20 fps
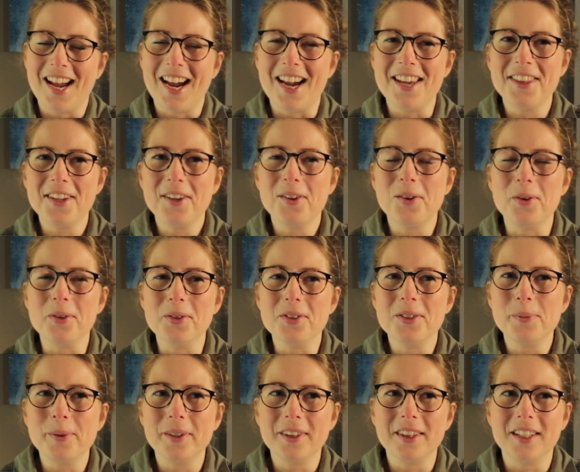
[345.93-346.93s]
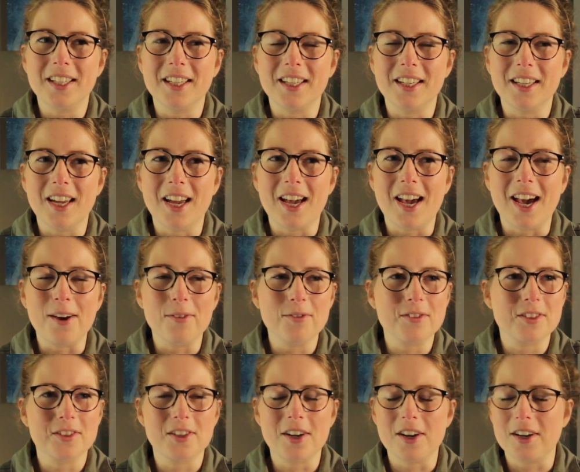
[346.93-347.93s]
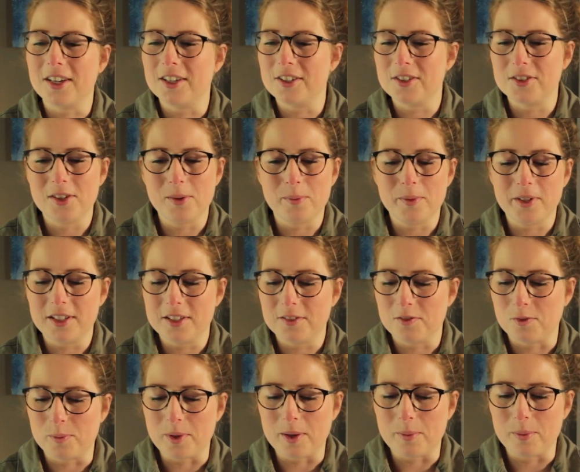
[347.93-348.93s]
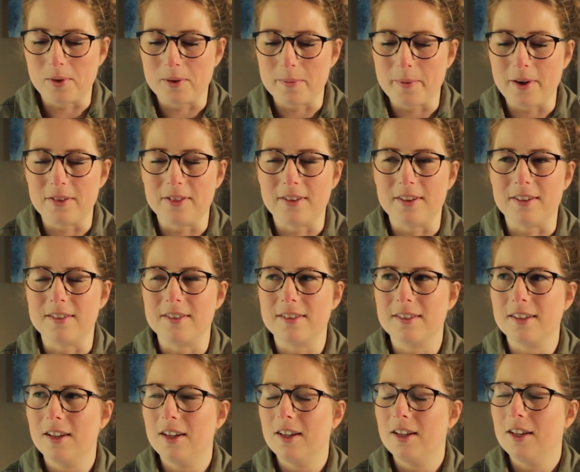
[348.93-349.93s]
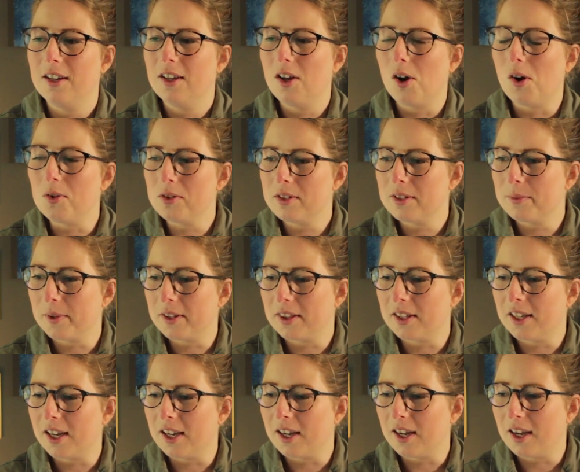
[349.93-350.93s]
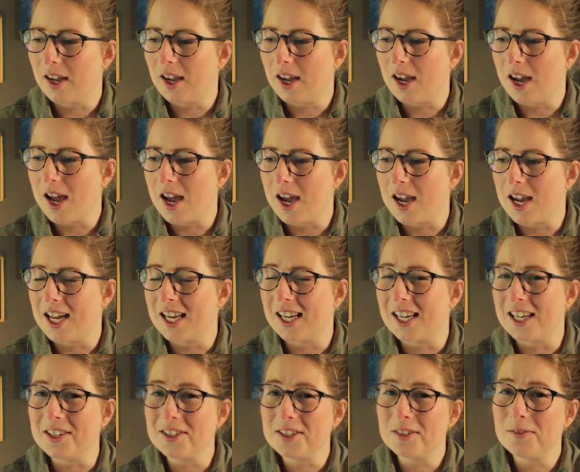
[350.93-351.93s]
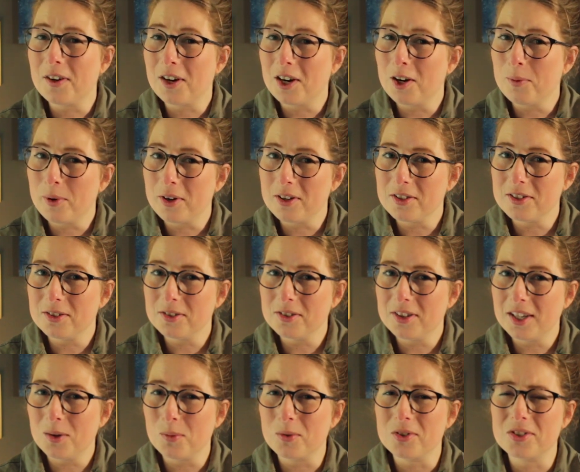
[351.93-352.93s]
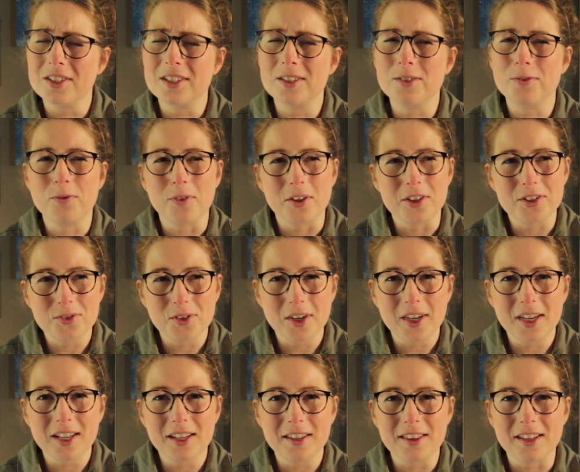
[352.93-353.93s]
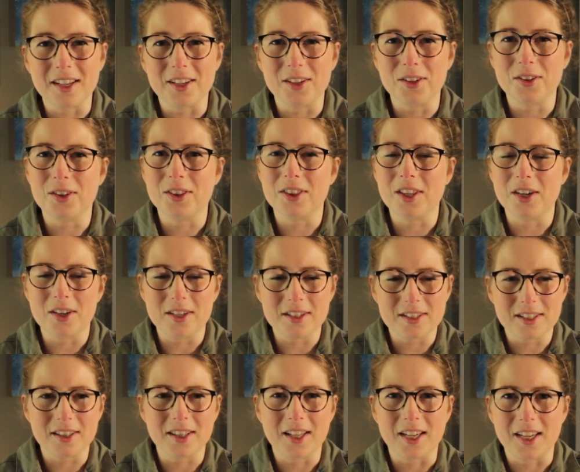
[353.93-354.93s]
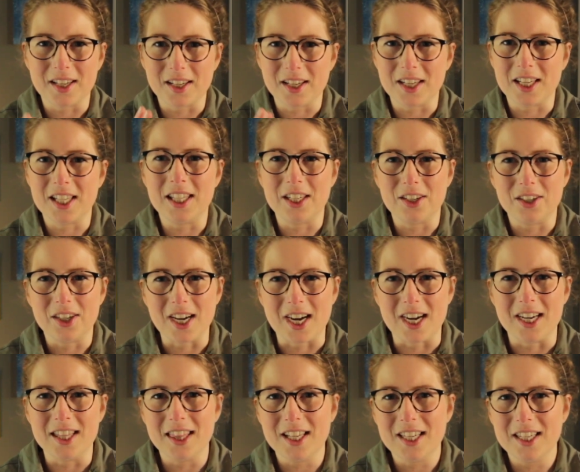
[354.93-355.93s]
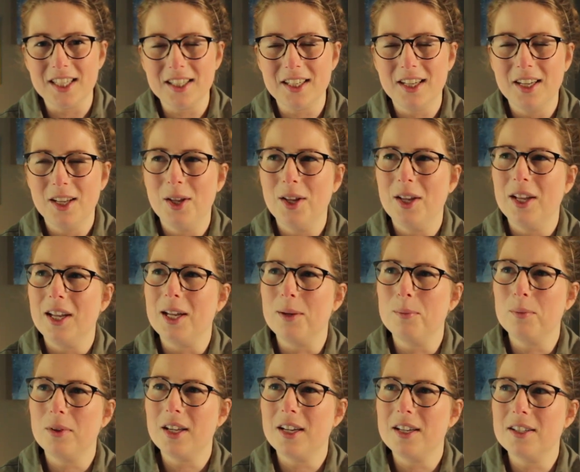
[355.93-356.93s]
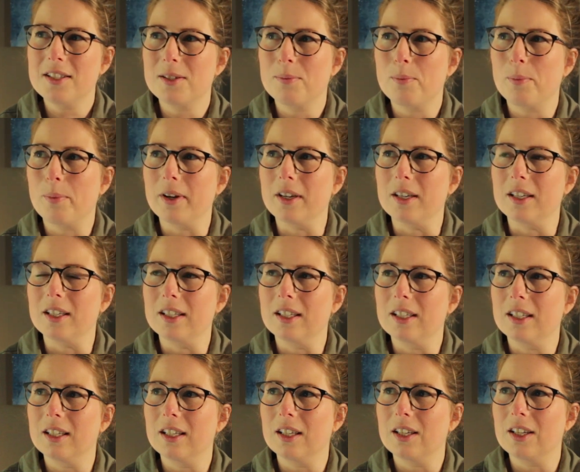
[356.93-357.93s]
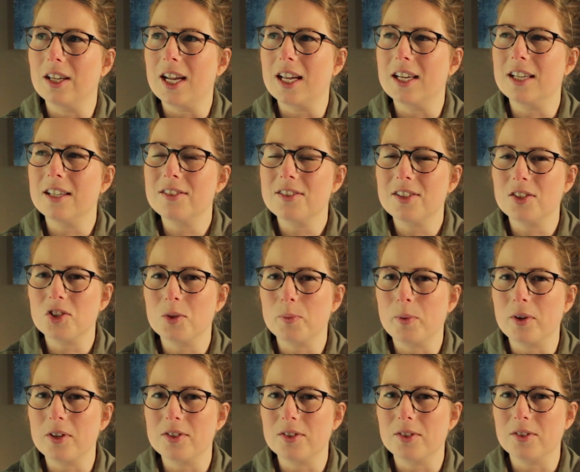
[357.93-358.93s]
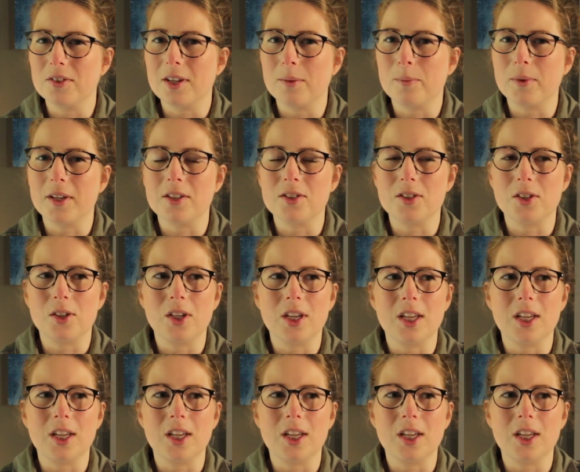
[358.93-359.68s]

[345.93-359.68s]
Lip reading: I think ultimately, after talking to so many different people about this, ultimately it is a very personal thing, which is frustrating that there isn't like a clear guideline in place, but it is such a personal thing because